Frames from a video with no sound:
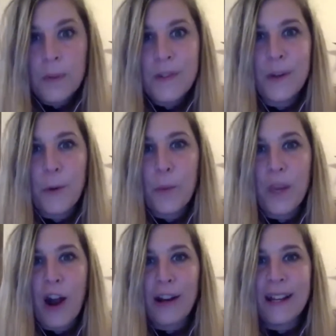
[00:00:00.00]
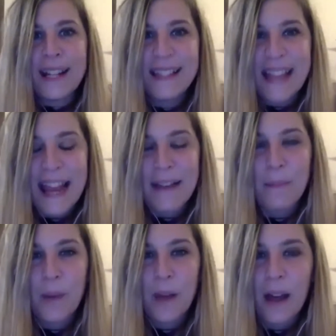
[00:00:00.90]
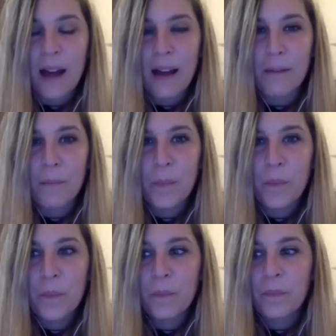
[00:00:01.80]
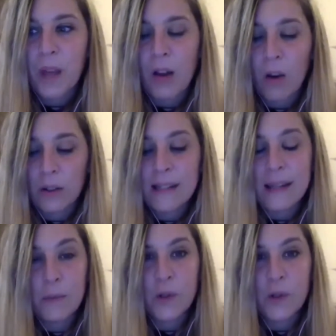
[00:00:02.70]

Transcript: so we are in the same, on the same